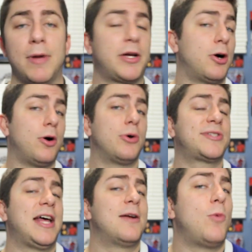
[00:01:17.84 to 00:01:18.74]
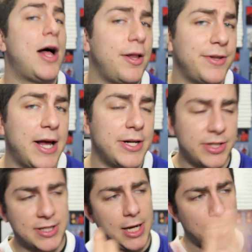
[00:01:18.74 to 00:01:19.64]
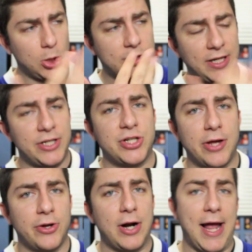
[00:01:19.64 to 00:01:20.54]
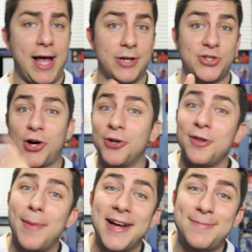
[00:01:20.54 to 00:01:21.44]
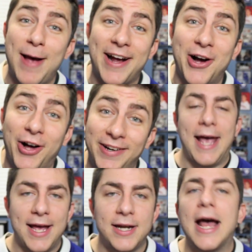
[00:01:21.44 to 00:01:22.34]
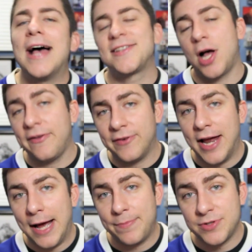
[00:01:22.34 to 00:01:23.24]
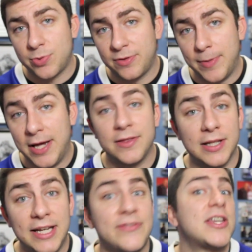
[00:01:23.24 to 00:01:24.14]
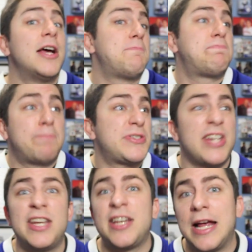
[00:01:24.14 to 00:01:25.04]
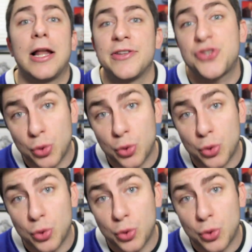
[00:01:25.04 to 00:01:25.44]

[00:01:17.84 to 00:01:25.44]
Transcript: My co-host Adam Wylde and I just kind of looked at each other and turned the mics back on. And as often happens with me and the Leafs, proceeded to yell and